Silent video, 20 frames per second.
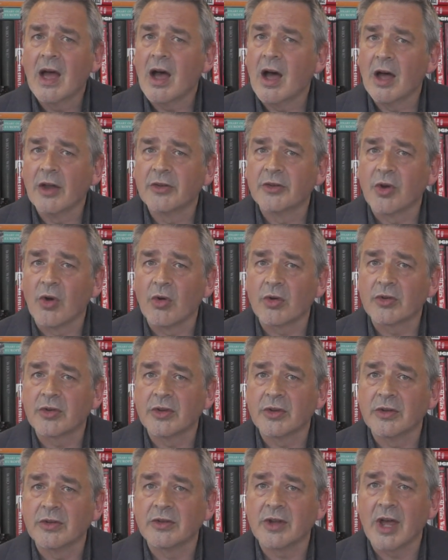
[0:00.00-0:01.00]
Are
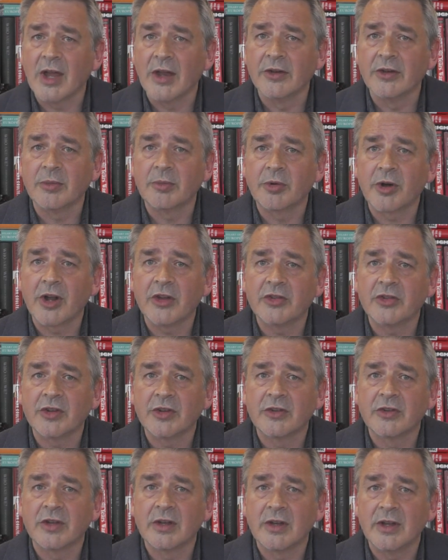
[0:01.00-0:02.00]
doctors under
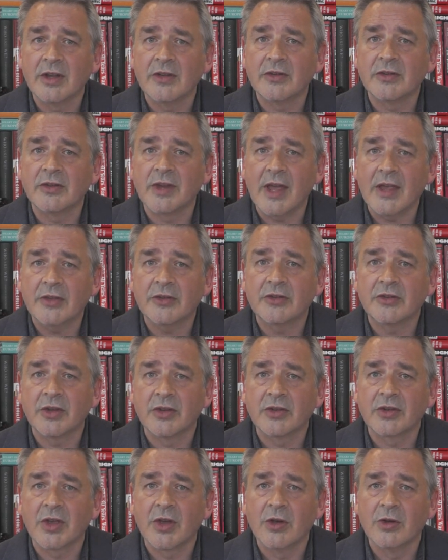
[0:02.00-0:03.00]
pressure to list deaths
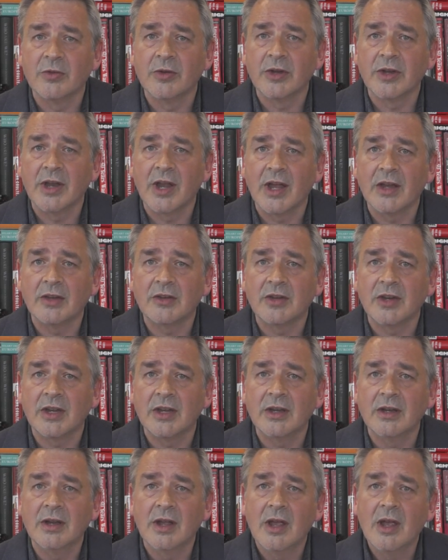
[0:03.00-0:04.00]
as
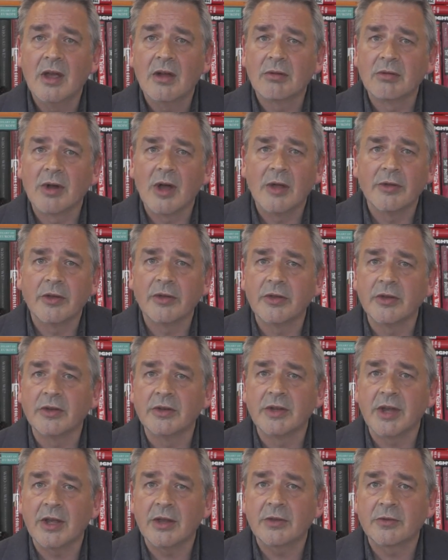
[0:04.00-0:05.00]
COVID-19 rather
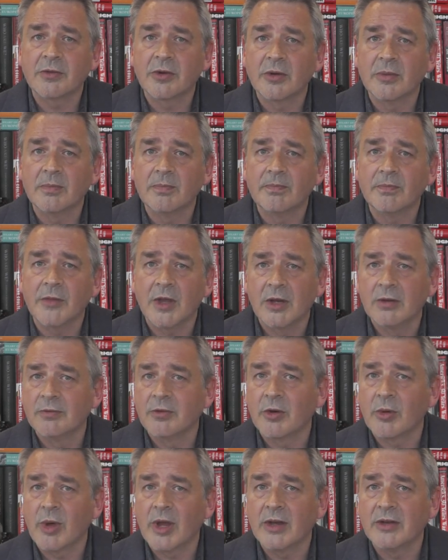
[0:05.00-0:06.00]
than death from
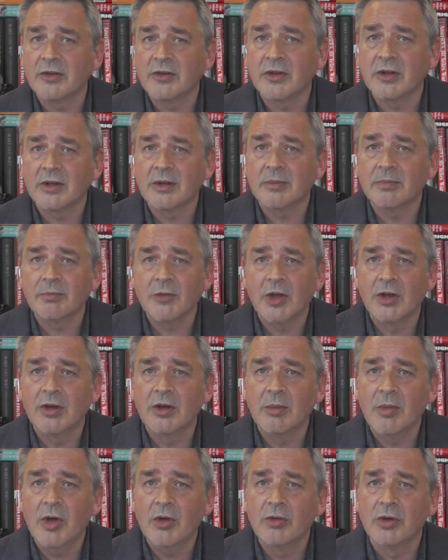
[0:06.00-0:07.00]
influenza
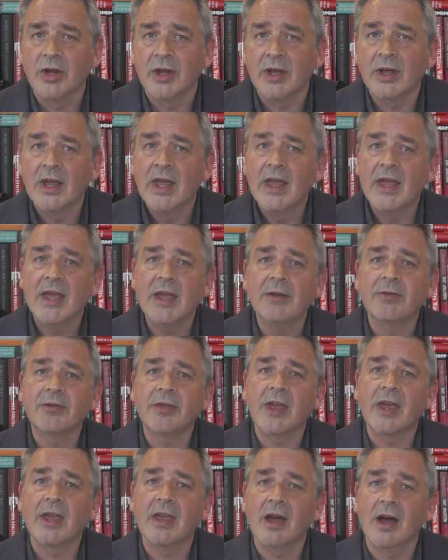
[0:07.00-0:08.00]
and pneumonia?
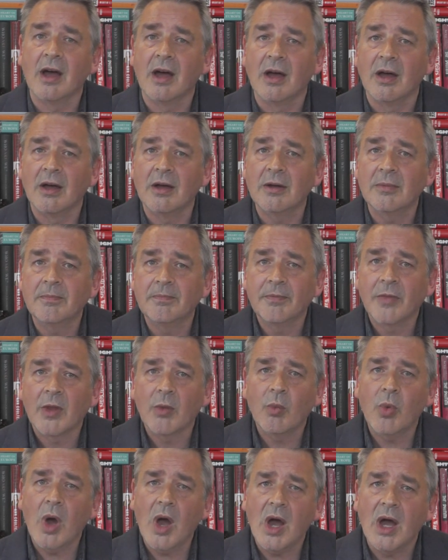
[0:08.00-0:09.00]
If they are,
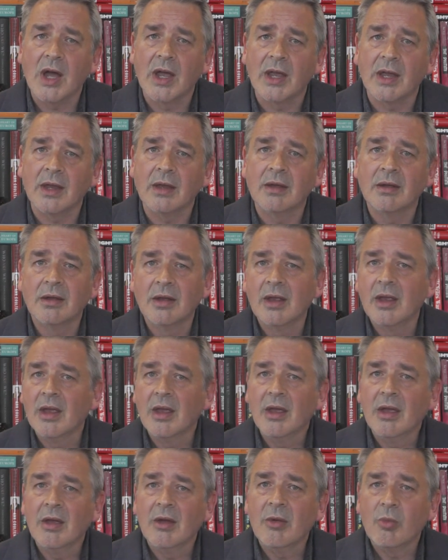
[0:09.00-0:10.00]
why?
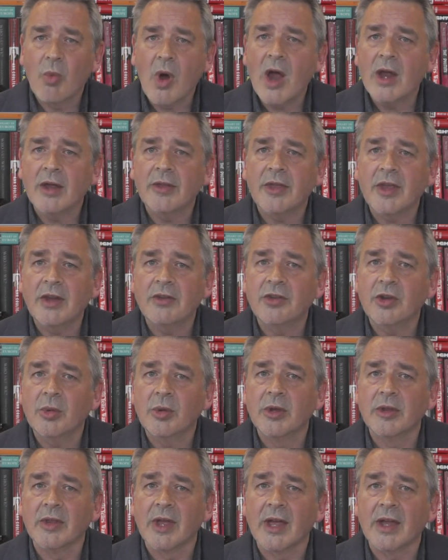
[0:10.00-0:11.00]
Why are they
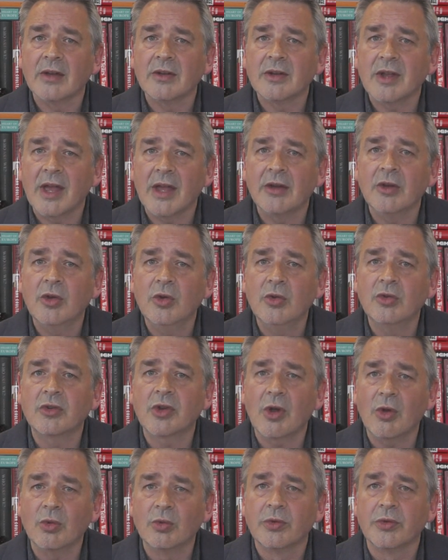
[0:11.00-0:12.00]
doing that? And who
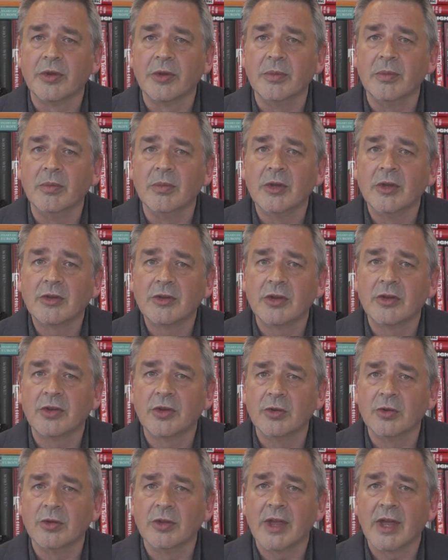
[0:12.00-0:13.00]
told them to
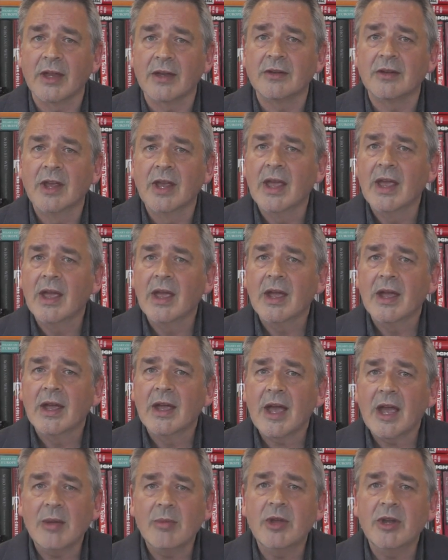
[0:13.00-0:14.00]
do that?
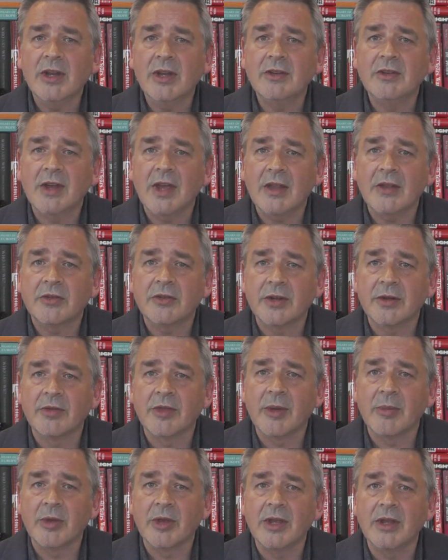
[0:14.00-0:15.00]
How many deaths
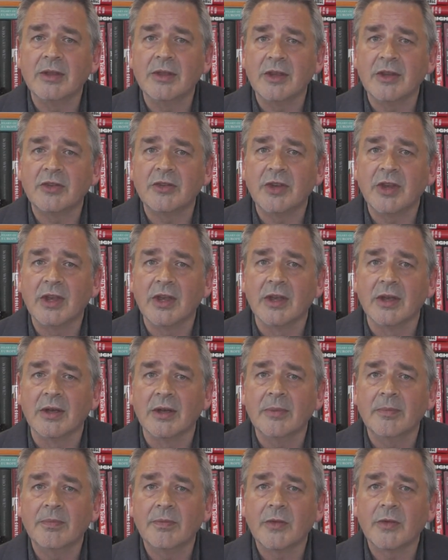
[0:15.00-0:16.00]
have there been this
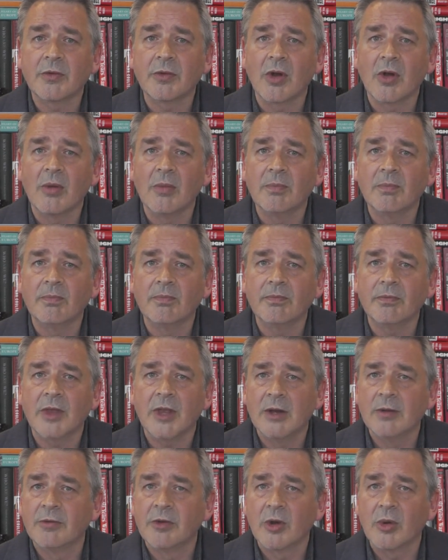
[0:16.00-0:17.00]
year from
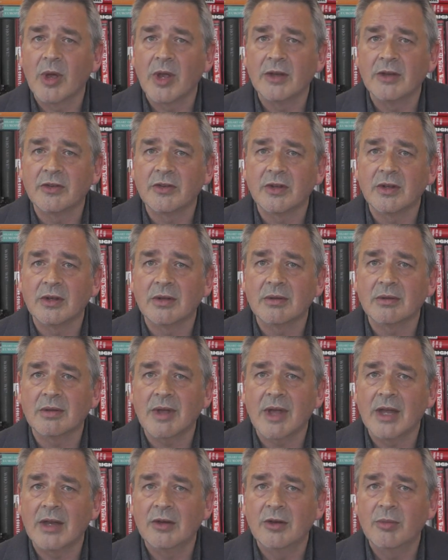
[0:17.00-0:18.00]
influenza
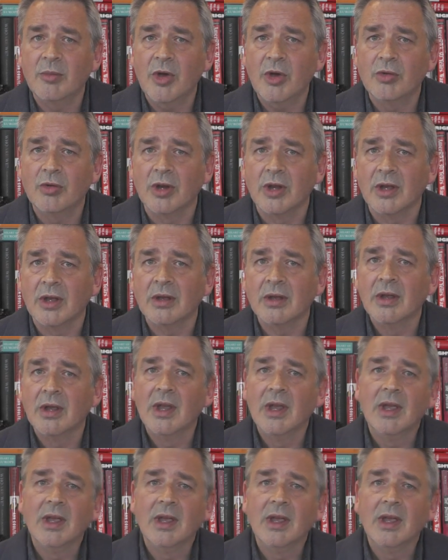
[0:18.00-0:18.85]
and pneumonia?